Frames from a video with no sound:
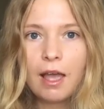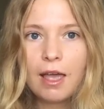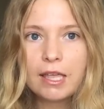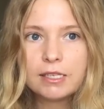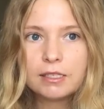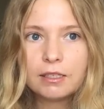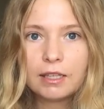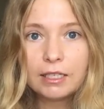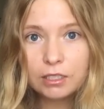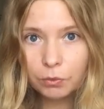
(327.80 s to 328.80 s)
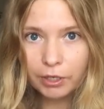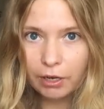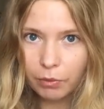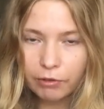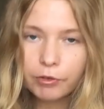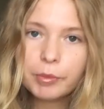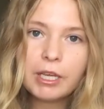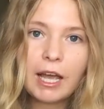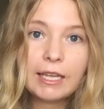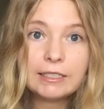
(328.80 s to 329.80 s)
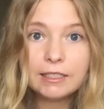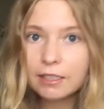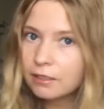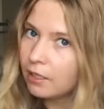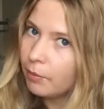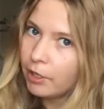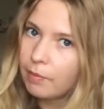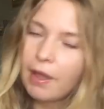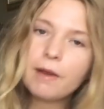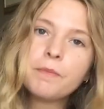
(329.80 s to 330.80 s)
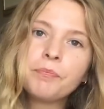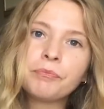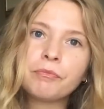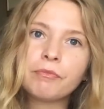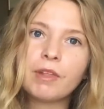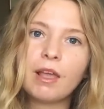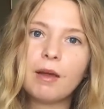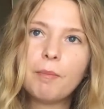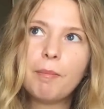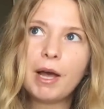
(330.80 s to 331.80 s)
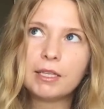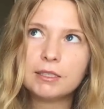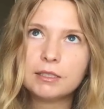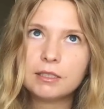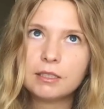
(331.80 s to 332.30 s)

and that did work out well for me. I did get the Damier Ebene, but